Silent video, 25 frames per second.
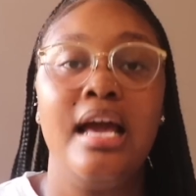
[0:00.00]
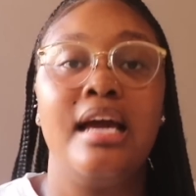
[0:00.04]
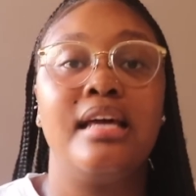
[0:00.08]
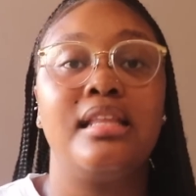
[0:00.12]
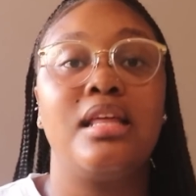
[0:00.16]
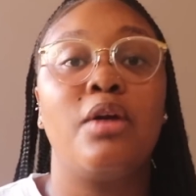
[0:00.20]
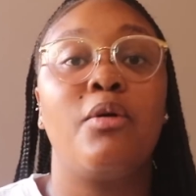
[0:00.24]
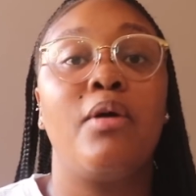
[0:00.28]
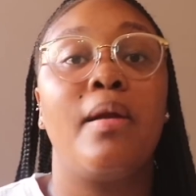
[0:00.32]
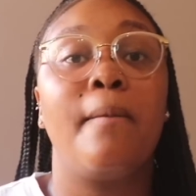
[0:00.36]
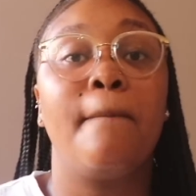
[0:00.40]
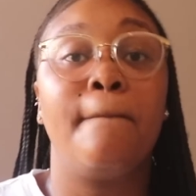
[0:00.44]

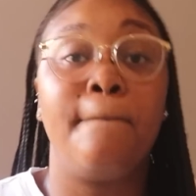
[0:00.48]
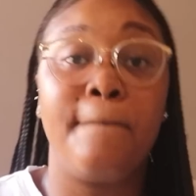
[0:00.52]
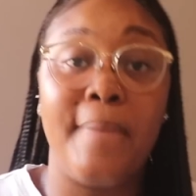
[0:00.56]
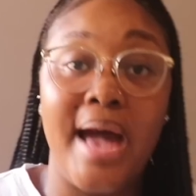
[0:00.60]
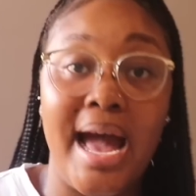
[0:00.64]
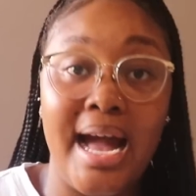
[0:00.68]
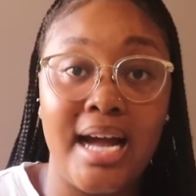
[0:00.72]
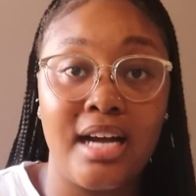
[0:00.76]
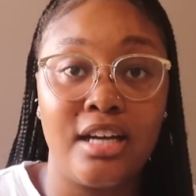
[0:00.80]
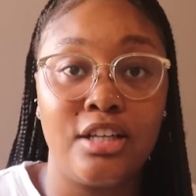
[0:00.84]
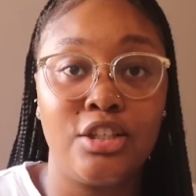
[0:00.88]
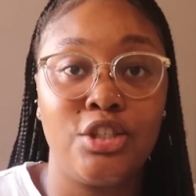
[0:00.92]
they went
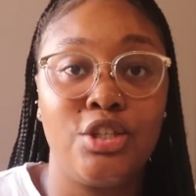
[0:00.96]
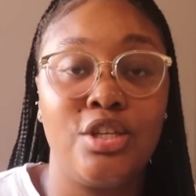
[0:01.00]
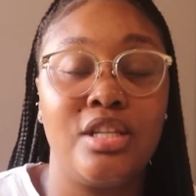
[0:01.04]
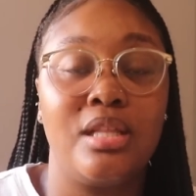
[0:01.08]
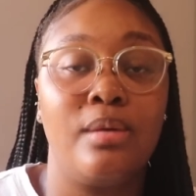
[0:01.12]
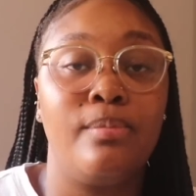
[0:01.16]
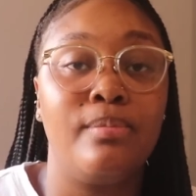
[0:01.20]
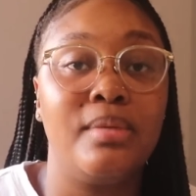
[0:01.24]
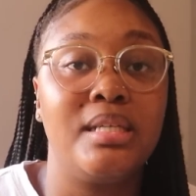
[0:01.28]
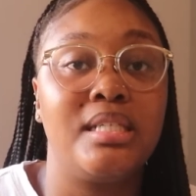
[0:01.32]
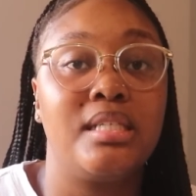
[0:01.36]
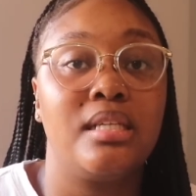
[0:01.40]
back to
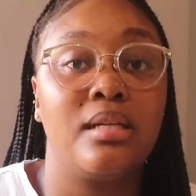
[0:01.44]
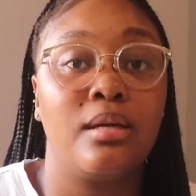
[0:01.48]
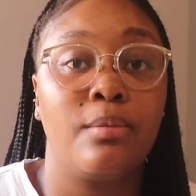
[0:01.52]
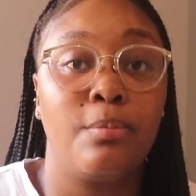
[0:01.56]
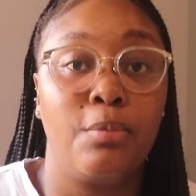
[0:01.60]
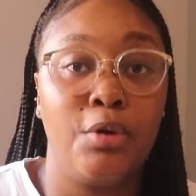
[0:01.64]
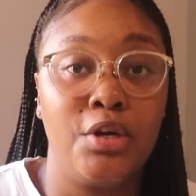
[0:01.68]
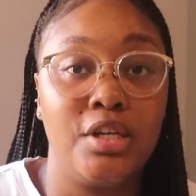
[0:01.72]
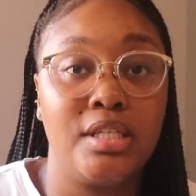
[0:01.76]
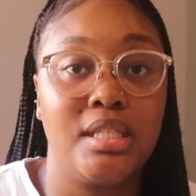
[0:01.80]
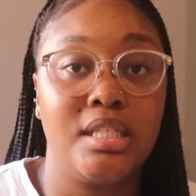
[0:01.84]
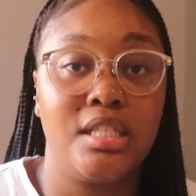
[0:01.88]
the missing
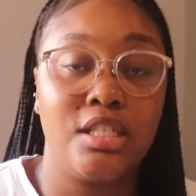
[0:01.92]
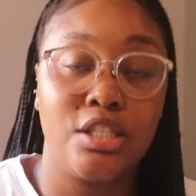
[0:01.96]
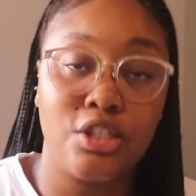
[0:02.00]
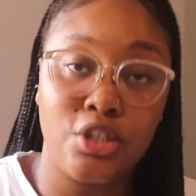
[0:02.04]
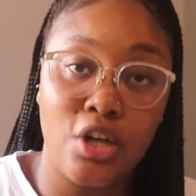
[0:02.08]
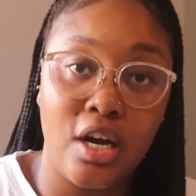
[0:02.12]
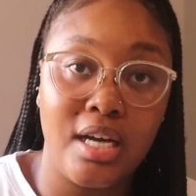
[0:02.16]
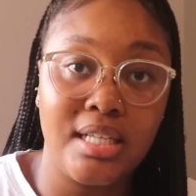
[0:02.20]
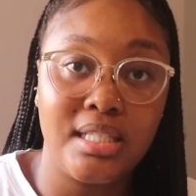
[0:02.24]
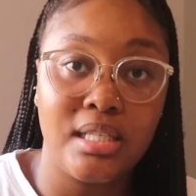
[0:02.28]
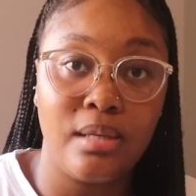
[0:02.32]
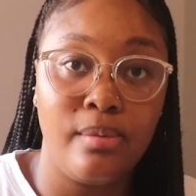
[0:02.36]
persons
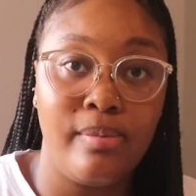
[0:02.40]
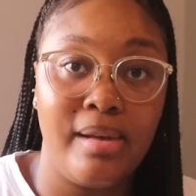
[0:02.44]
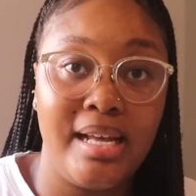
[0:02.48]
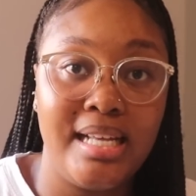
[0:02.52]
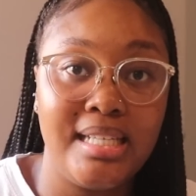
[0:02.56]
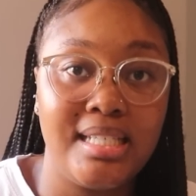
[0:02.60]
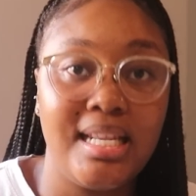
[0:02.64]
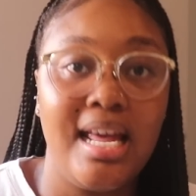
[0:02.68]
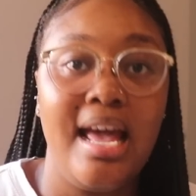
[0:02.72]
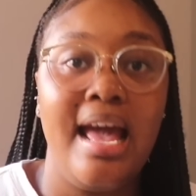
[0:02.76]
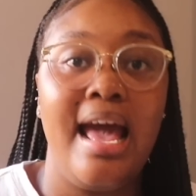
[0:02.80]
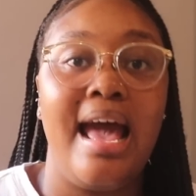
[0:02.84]

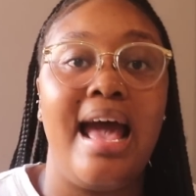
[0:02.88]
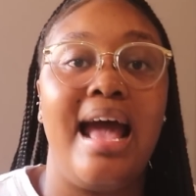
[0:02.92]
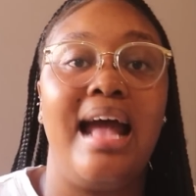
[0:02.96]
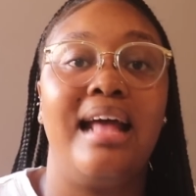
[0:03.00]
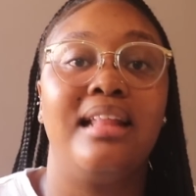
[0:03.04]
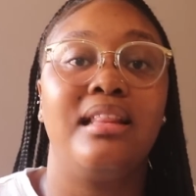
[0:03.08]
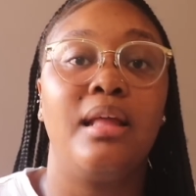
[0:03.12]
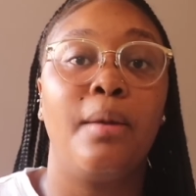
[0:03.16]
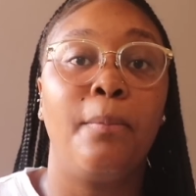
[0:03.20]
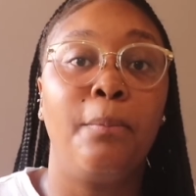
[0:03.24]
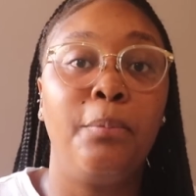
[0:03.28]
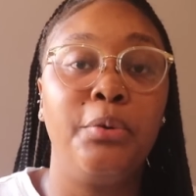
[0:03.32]
database
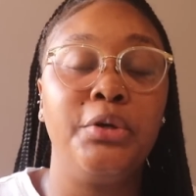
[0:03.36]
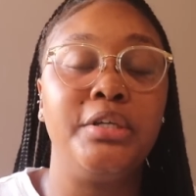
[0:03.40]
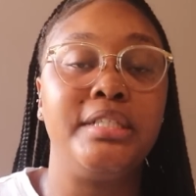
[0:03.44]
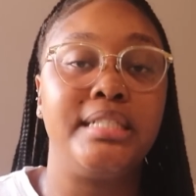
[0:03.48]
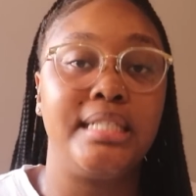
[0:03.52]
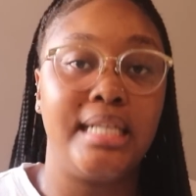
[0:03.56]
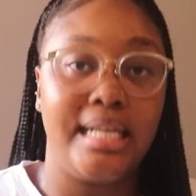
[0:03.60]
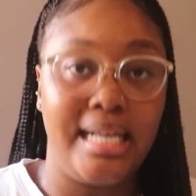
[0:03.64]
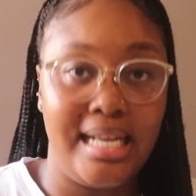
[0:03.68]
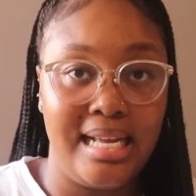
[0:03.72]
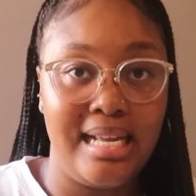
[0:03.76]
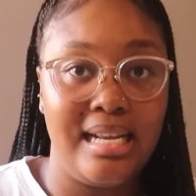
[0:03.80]
and they
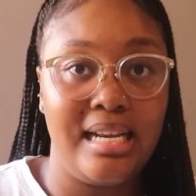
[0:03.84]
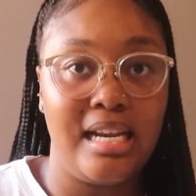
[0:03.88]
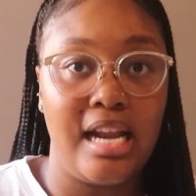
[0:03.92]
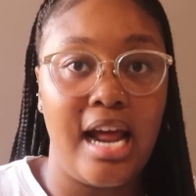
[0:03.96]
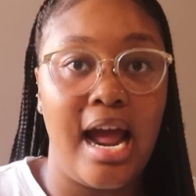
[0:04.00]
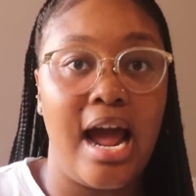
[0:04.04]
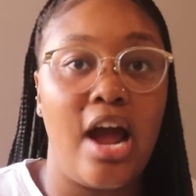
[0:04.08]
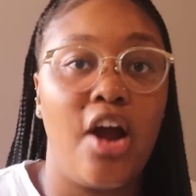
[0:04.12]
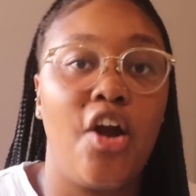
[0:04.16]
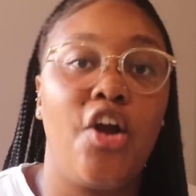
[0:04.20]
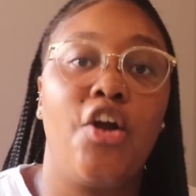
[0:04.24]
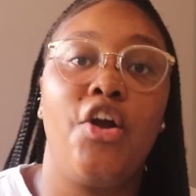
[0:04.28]
put in
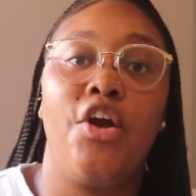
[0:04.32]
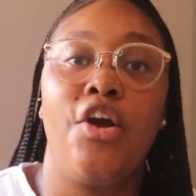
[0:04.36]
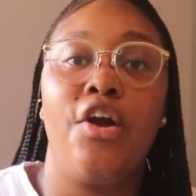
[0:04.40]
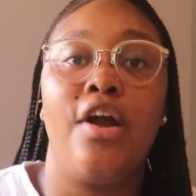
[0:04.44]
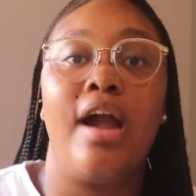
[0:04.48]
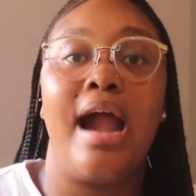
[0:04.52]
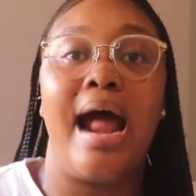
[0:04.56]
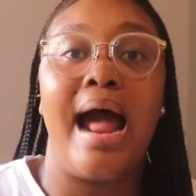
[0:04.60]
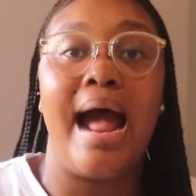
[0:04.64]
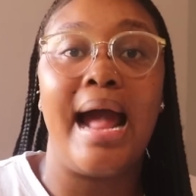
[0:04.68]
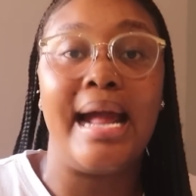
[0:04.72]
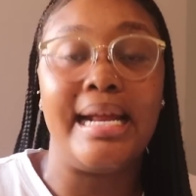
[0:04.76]

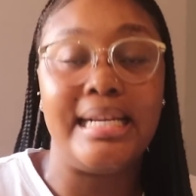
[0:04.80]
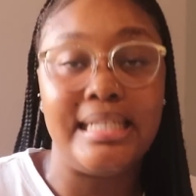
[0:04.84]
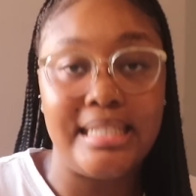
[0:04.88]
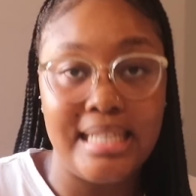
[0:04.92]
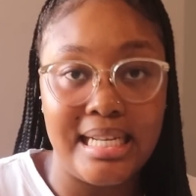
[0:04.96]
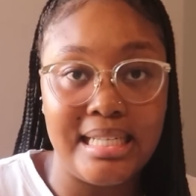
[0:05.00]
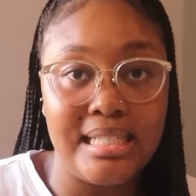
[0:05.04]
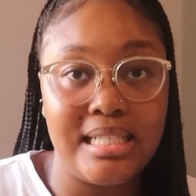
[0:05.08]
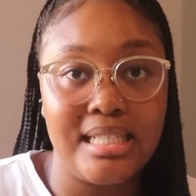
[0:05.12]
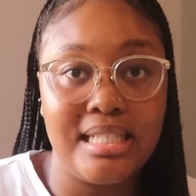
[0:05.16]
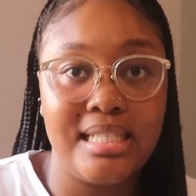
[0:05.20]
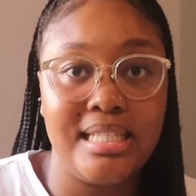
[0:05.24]
her
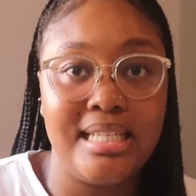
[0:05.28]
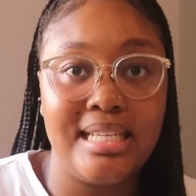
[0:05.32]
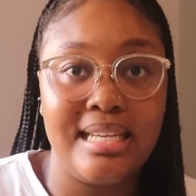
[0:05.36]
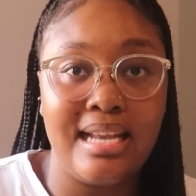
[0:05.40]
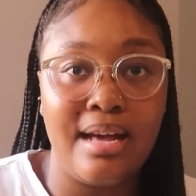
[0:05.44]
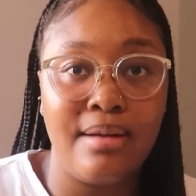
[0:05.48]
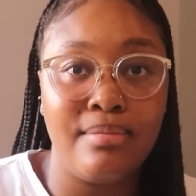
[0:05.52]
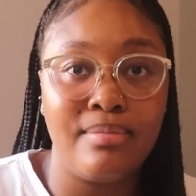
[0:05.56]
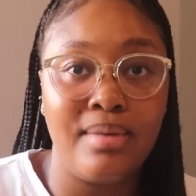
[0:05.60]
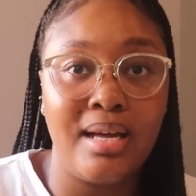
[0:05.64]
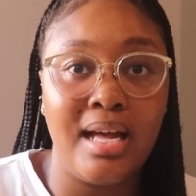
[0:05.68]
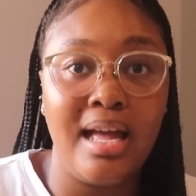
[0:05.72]
identity
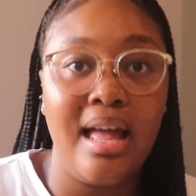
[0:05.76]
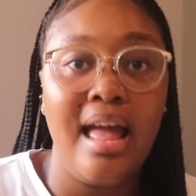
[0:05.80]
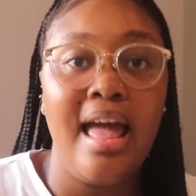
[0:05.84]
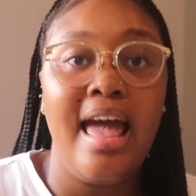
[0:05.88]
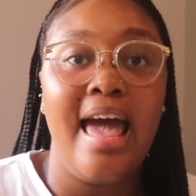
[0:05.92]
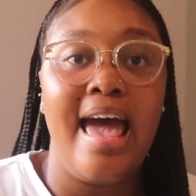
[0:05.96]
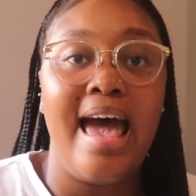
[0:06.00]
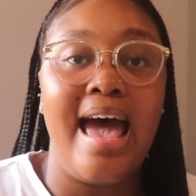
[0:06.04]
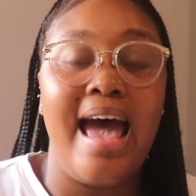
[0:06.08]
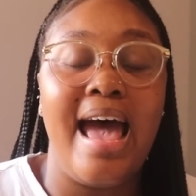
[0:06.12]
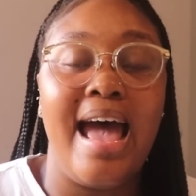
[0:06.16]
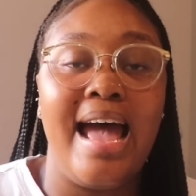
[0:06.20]
number,
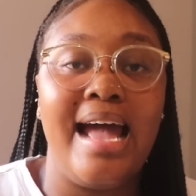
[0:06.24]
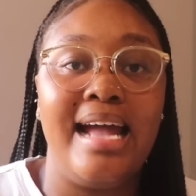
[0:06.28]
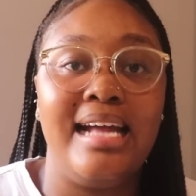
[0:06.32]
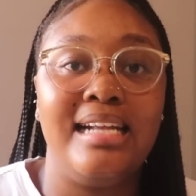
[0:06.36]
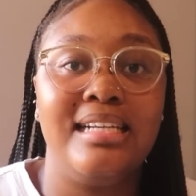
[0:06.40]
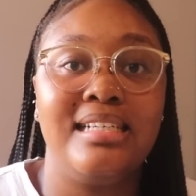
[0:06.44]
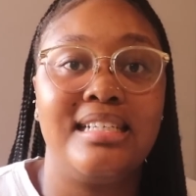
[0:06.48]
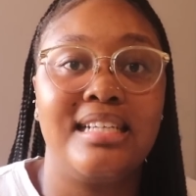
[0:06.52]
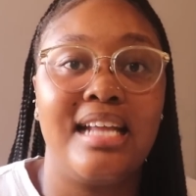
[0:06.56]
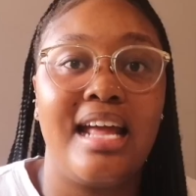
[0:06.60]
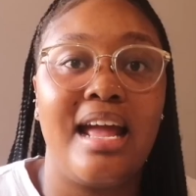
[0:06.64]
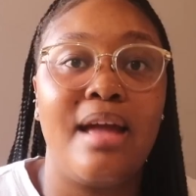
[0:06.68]

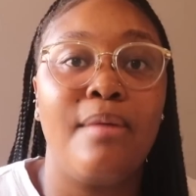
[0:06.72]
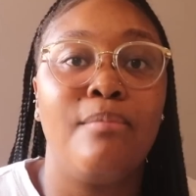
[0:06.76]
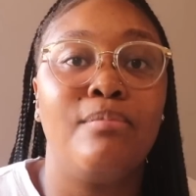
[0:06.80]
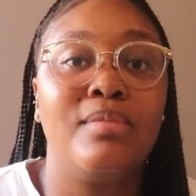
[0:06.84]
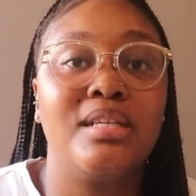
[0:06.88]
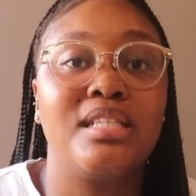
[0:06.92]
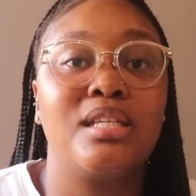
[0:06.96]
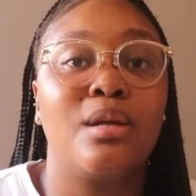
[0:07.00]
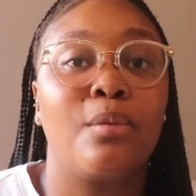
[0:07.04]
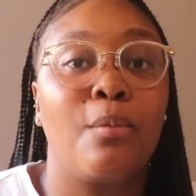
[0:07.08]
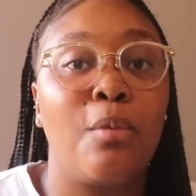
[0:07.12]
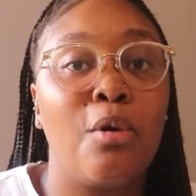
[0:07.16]
and a
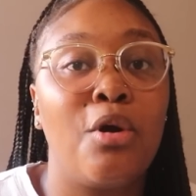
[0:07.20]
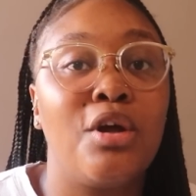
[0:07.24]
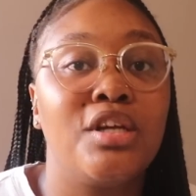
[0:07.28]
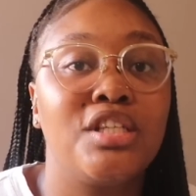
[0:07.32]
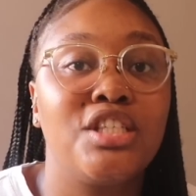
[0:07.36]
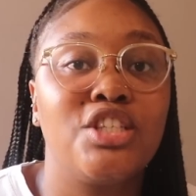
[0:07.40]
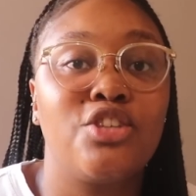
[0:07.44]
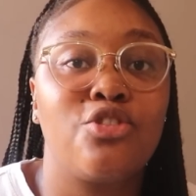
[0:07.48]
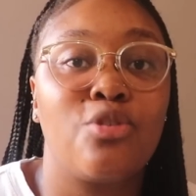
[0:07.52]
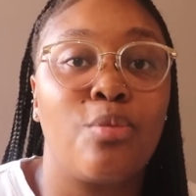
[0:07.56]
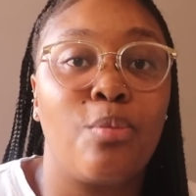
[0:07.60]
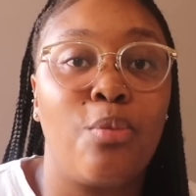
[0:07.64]
missing persons